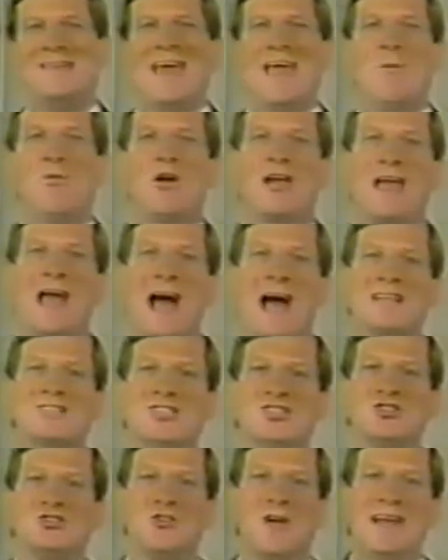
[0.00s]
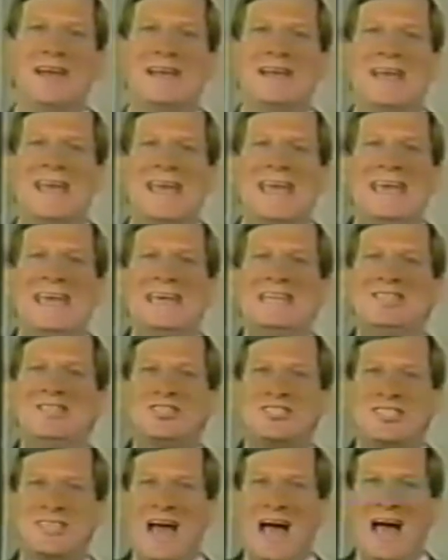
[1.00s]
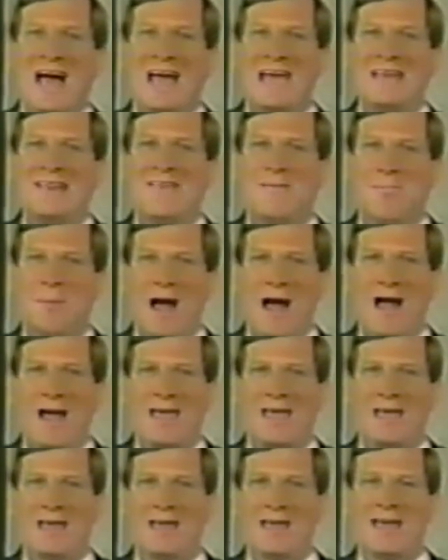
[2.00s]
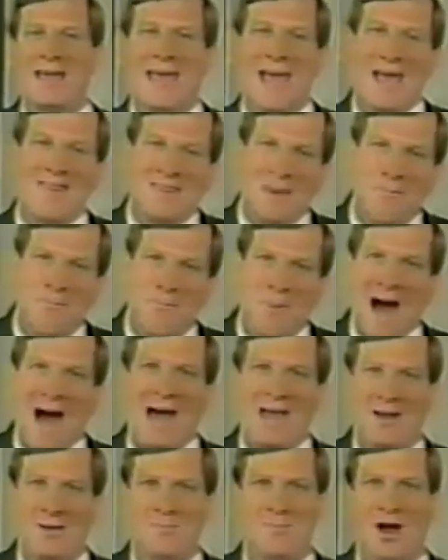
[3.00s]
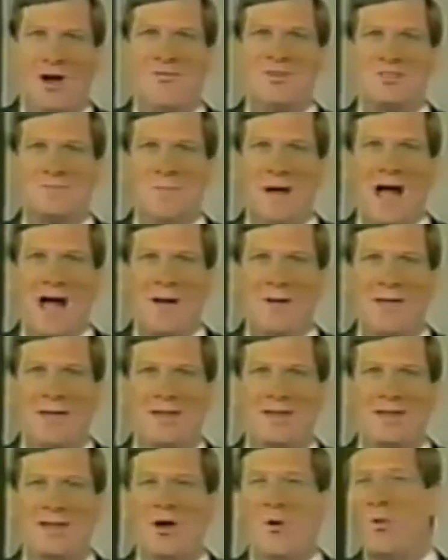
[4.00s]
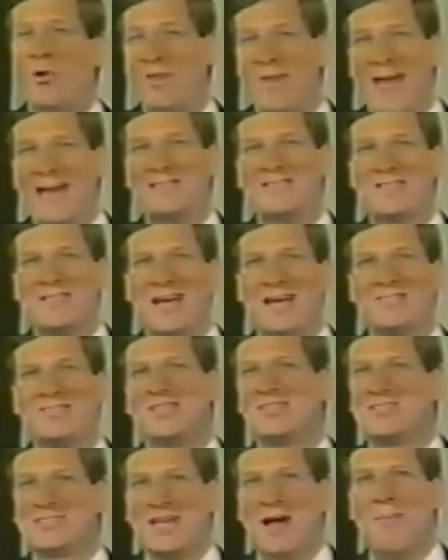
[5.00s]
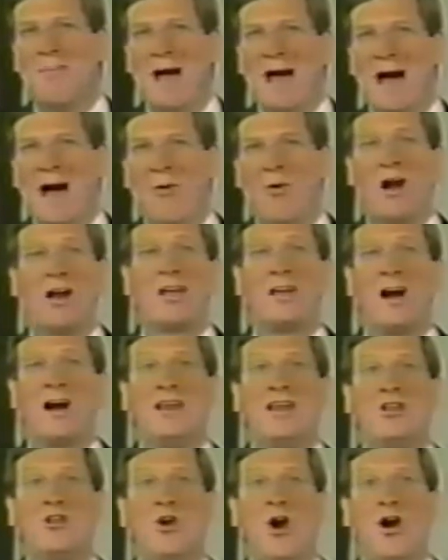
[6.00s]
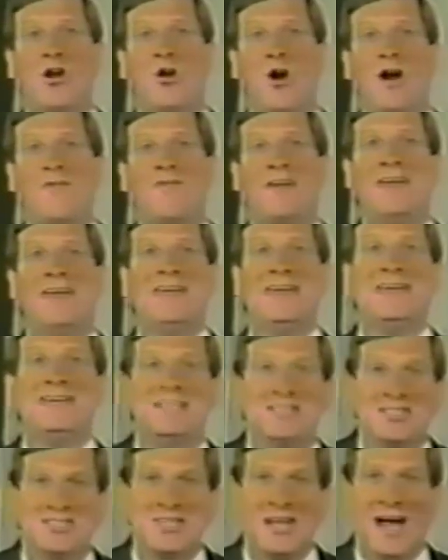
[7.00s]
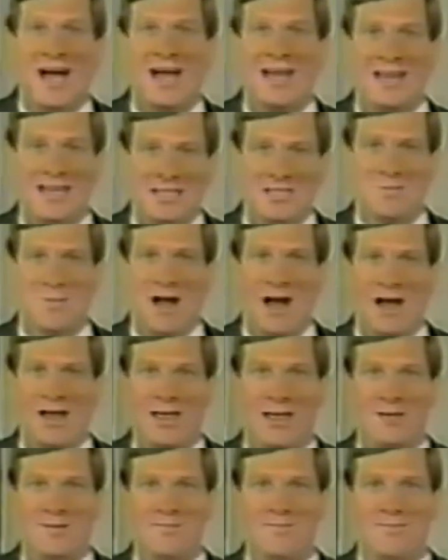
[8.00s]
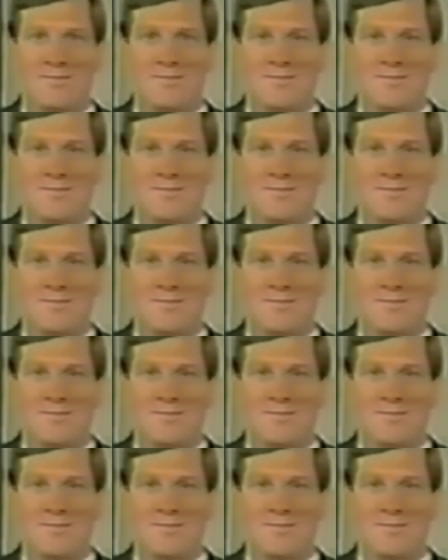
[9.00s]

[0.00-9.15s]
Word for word: They were concentrated inside the pocket, at the bottom of his pocket. Well, that says that somehow a gun had gone off inside his pocket.